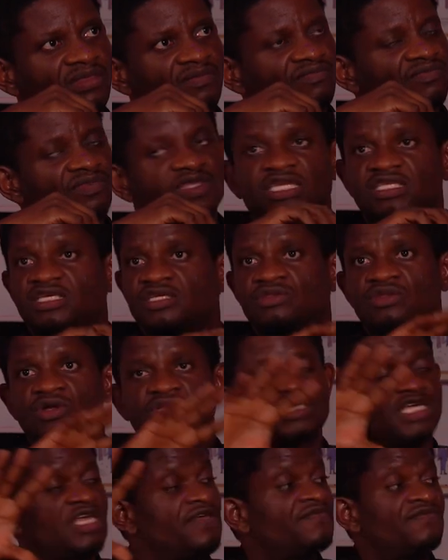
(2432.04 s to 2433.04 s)
they did
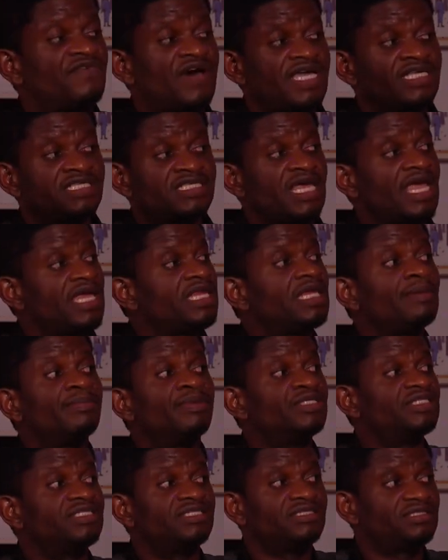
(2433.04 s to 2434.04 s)
not invite
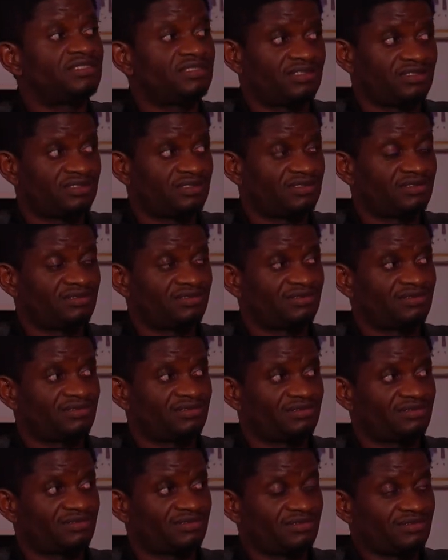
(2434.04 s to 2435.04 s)
anybody?
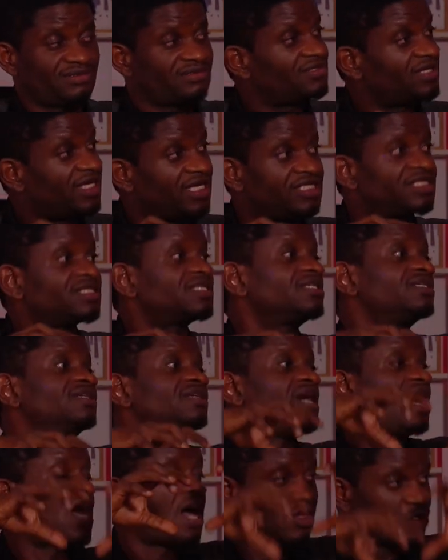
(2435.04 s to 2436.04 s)
It's
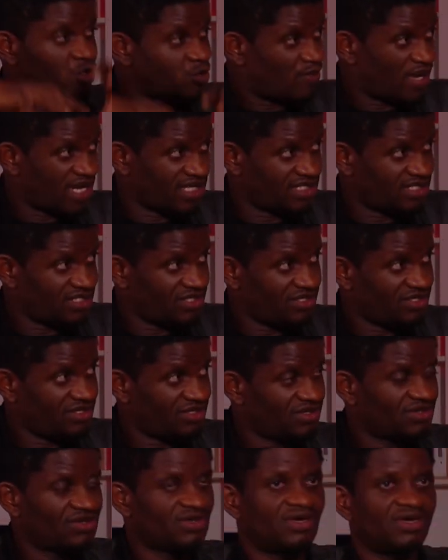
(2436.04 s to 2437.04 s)
house party
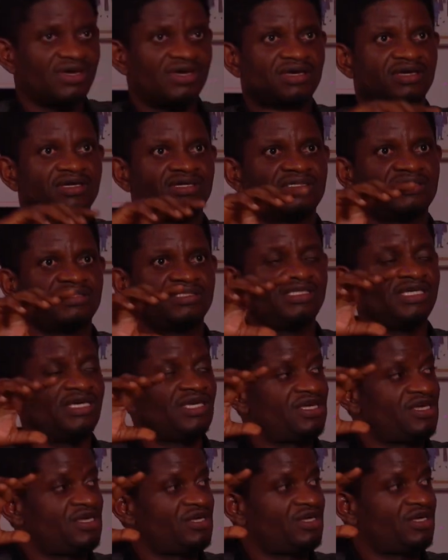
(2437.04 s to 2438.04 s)

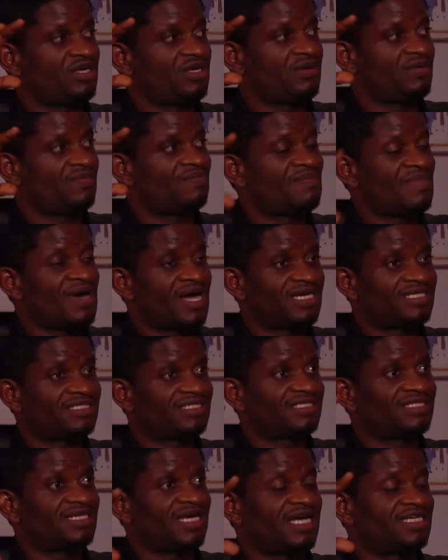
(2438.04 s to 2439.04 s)
the
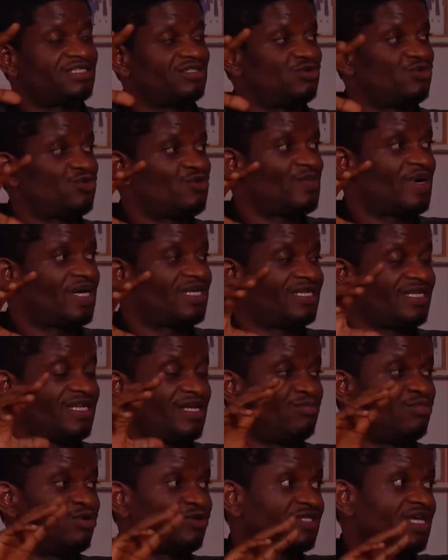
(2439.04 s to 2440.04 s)
man and the woman, they
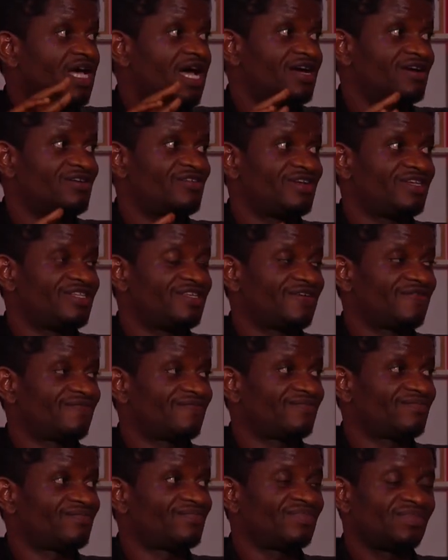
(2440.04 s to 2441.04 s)
both agreed.
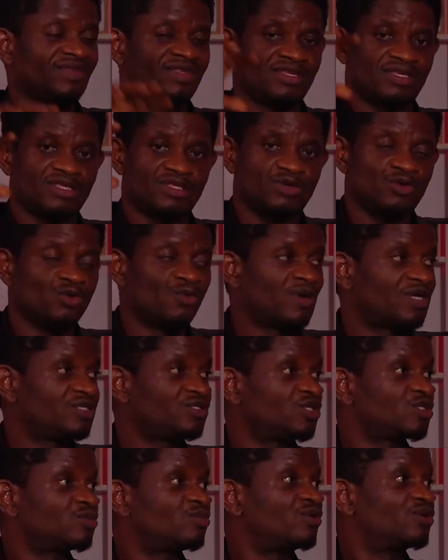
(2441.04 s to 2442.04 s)
The woman
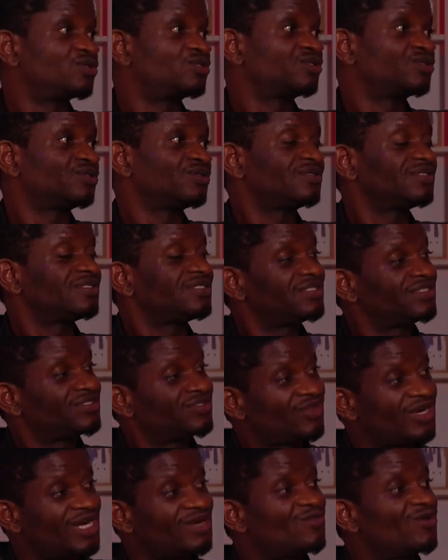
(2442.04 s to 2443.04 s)
just brought
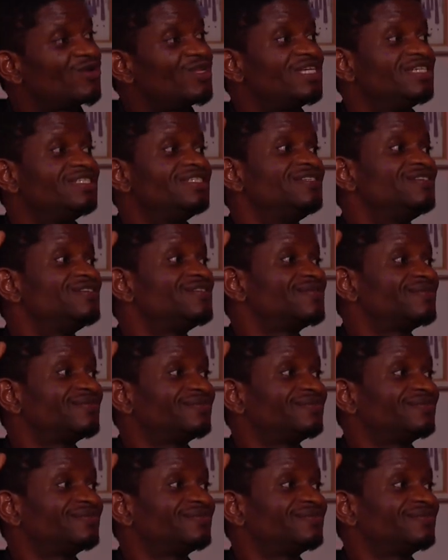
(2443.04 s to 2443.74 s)
three more ladies.